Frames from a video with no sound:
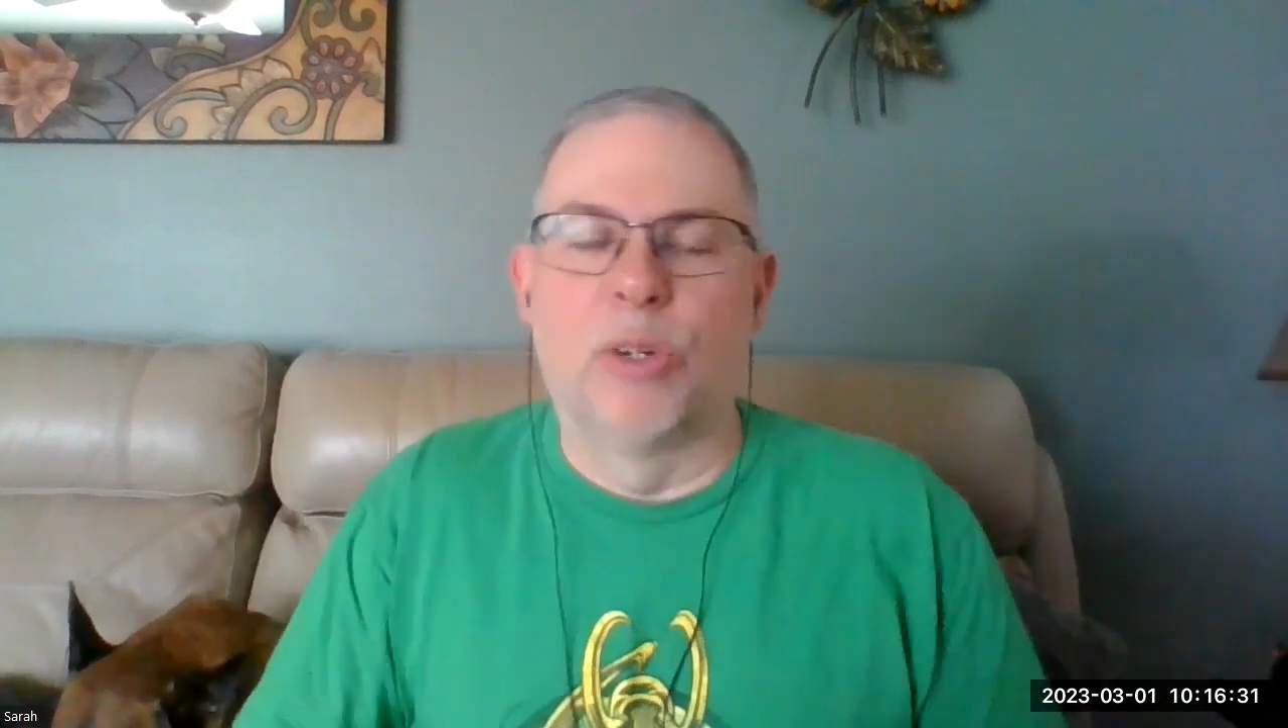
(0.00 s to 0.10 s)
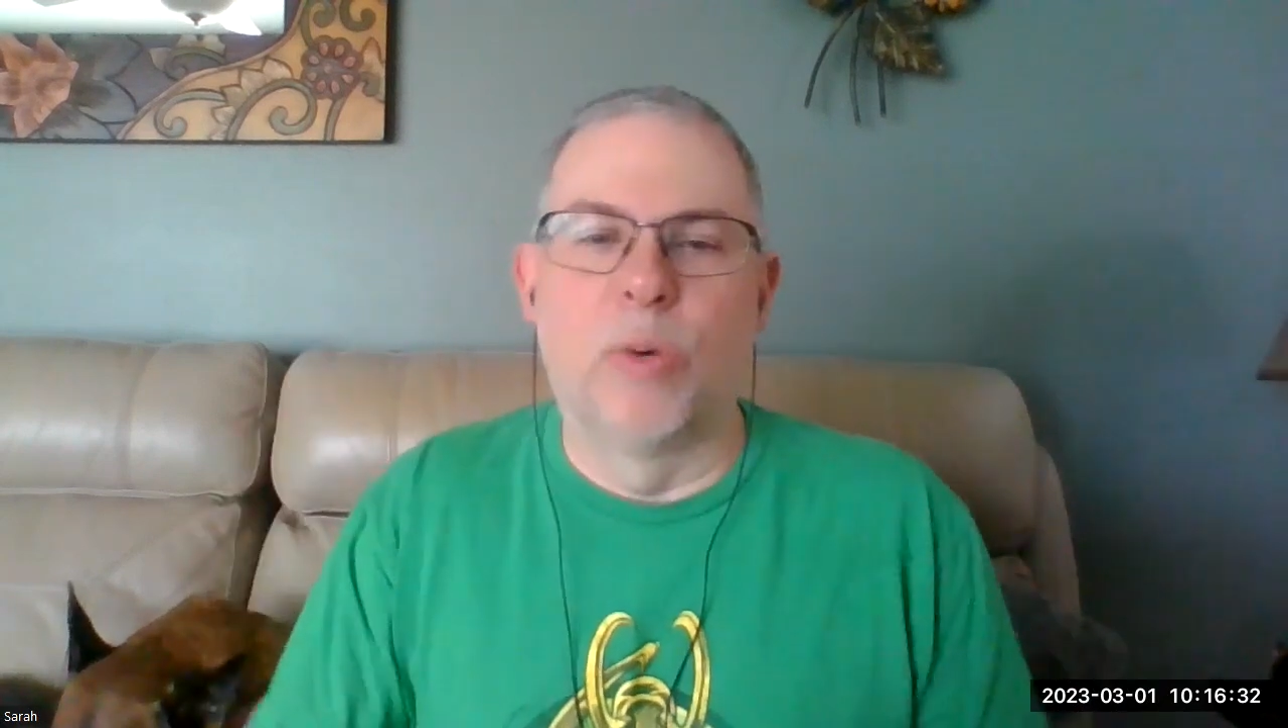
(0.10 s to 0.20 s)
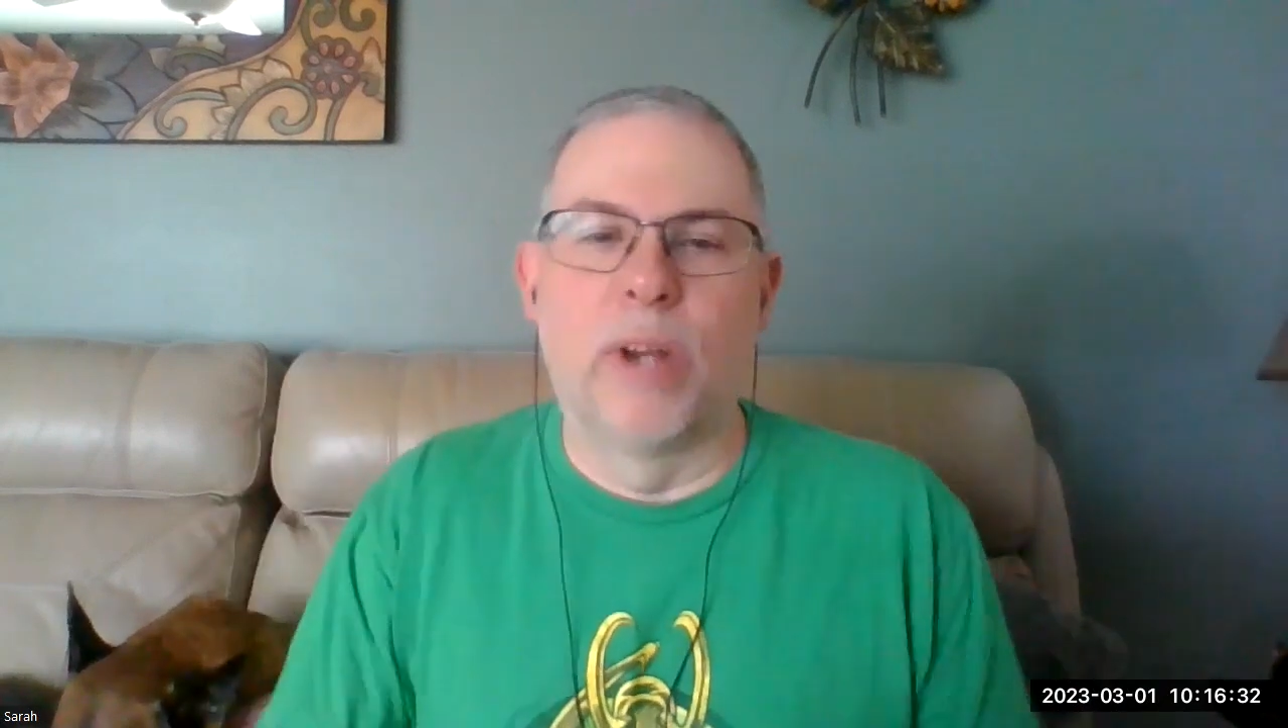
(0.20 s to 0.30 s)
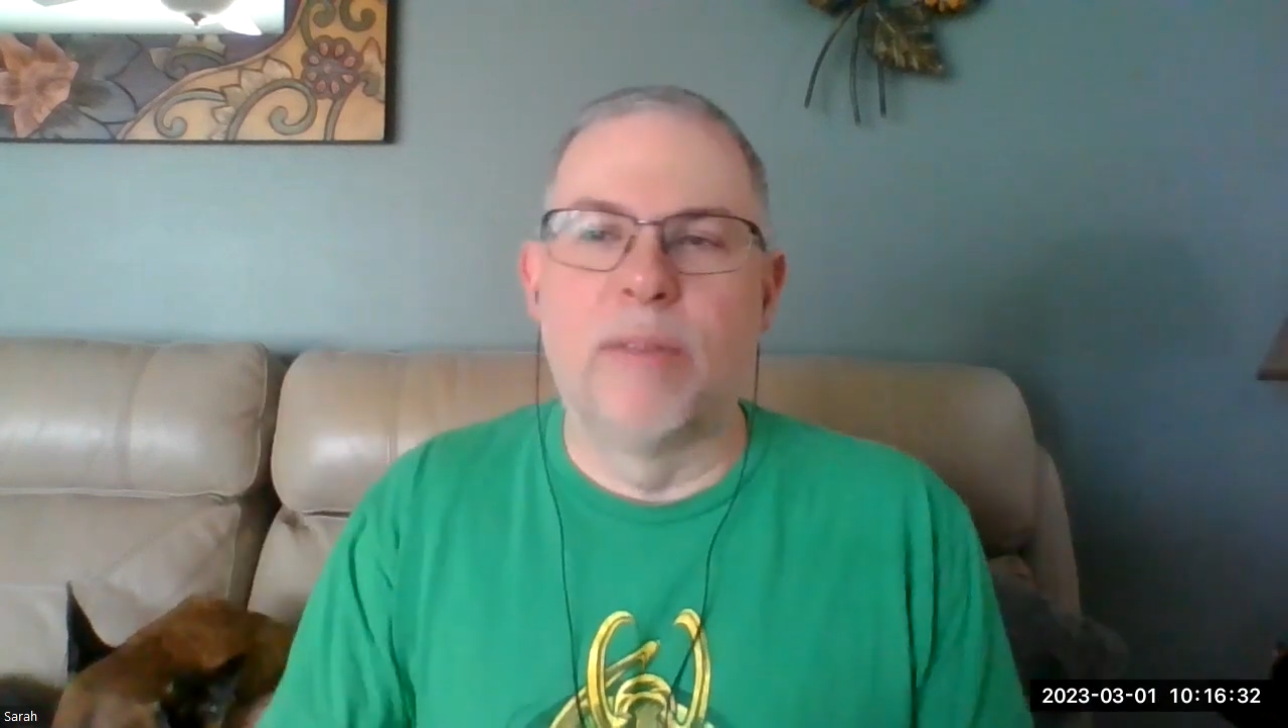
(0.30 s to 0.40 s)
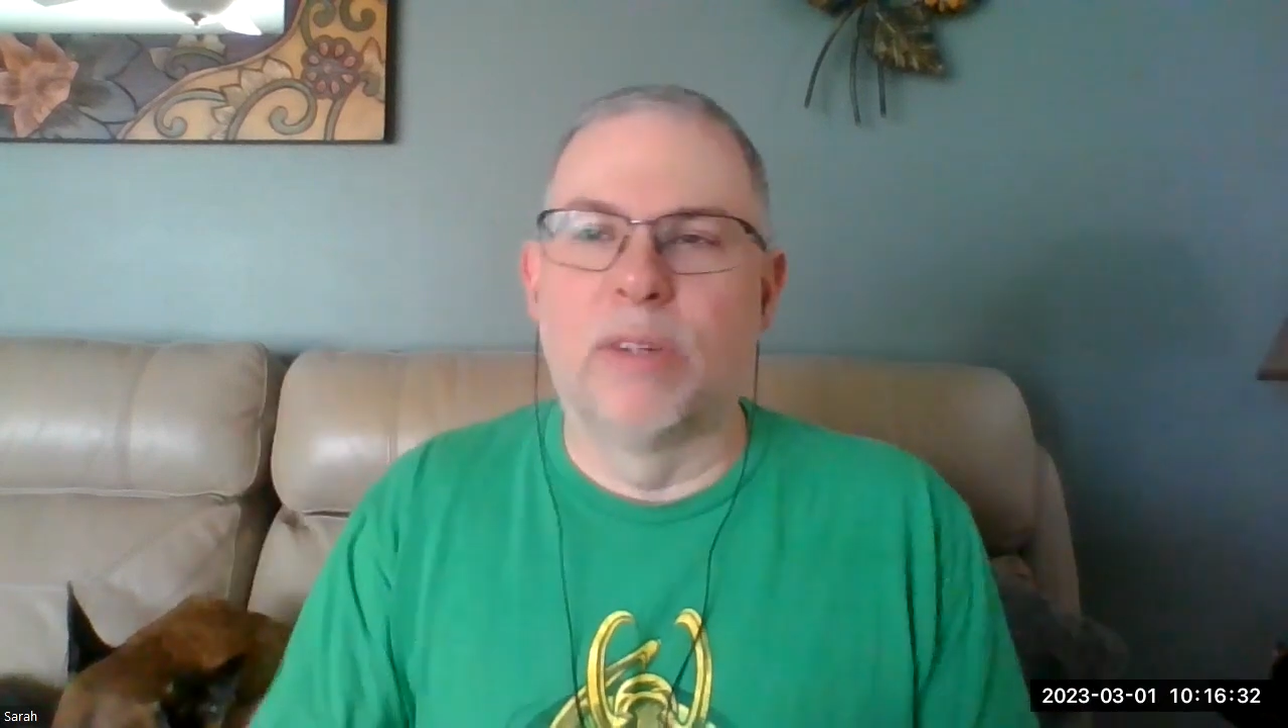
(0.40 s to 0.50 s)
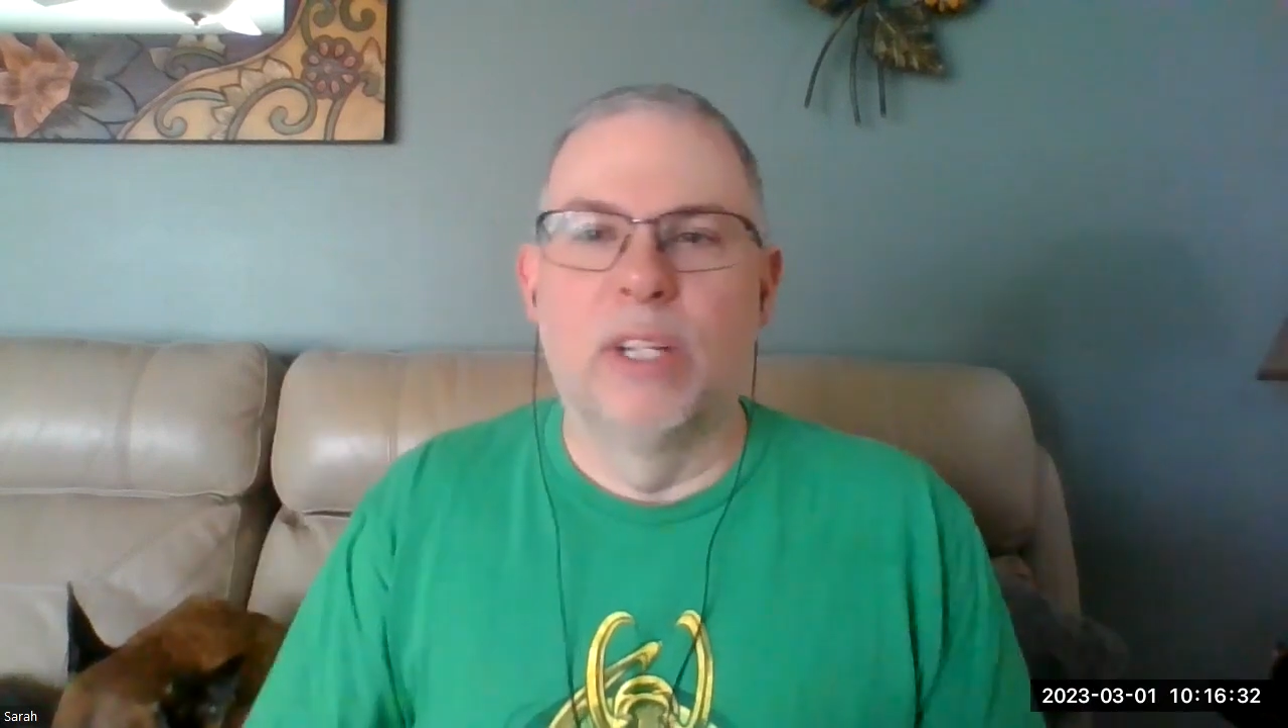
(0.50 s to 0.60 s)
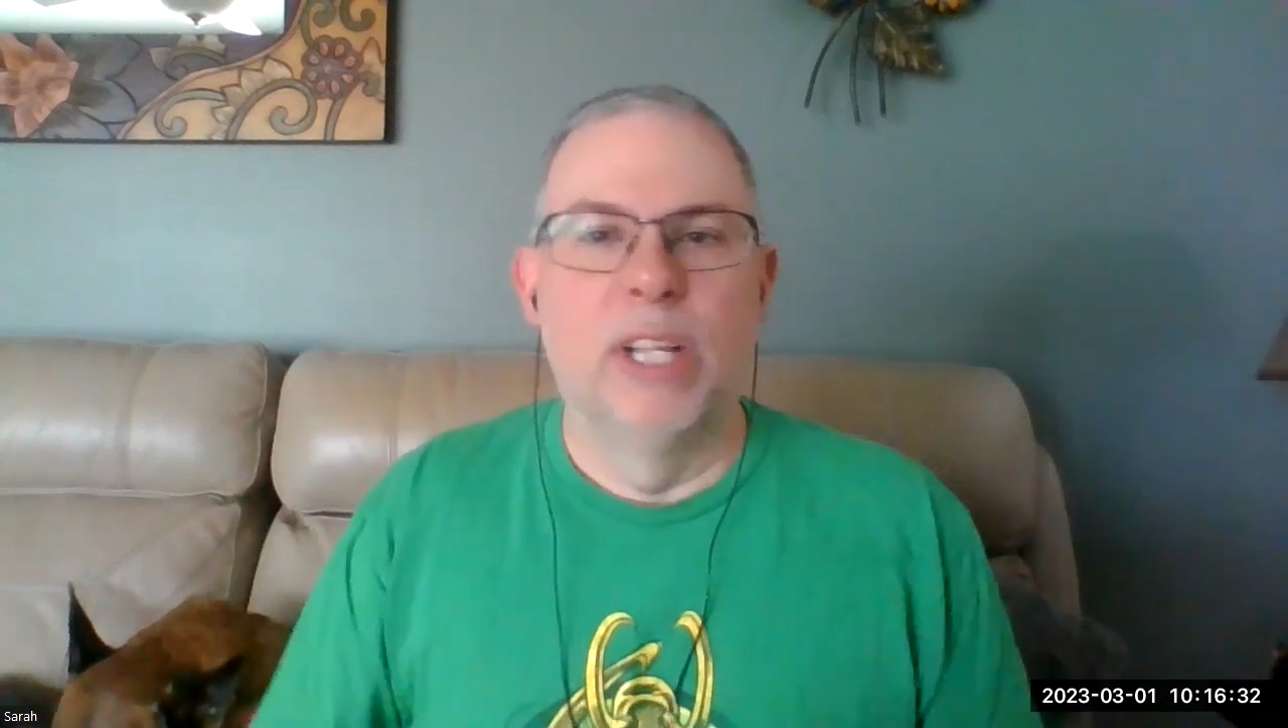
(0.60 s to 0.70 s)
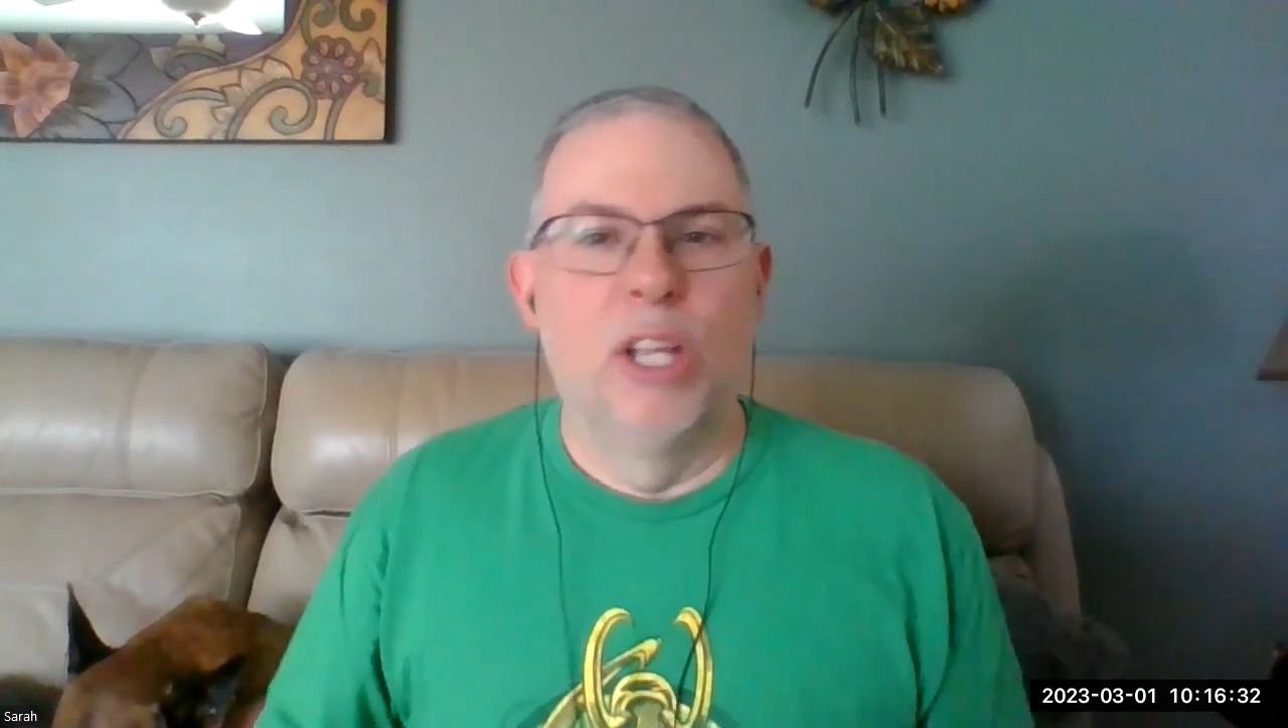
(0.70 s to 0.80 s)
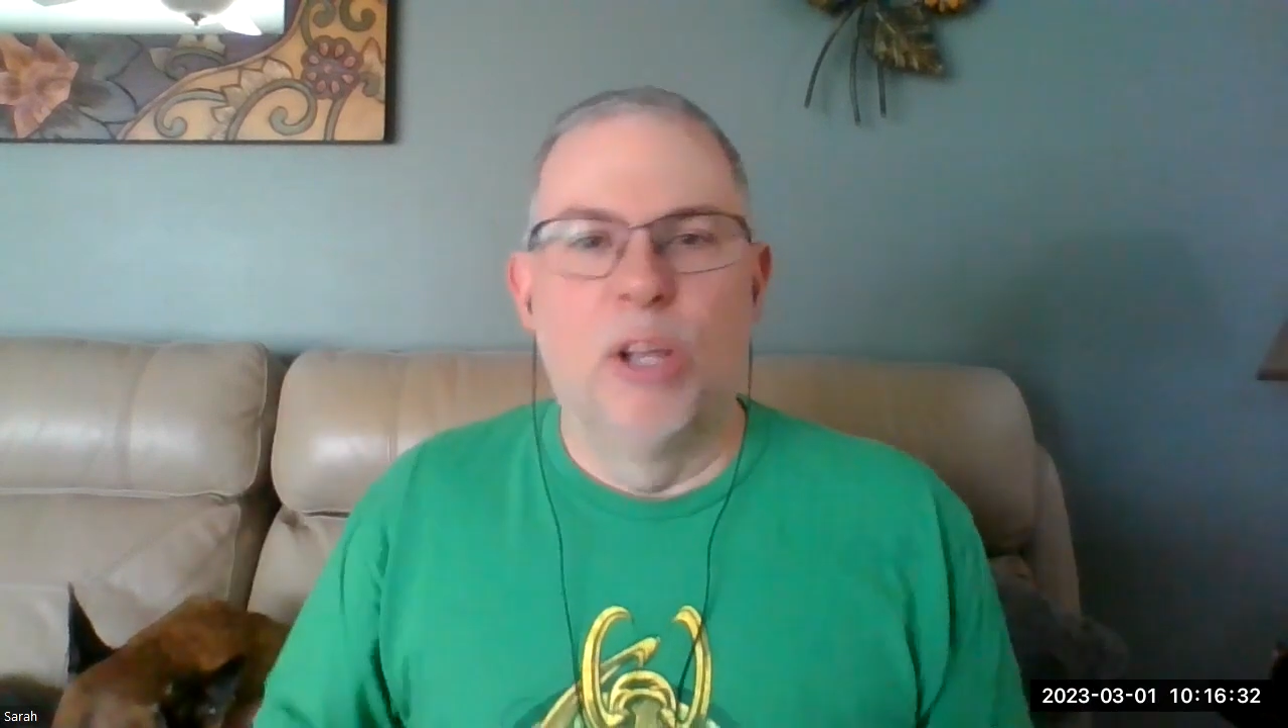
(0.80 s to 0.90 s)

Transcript: or whatever,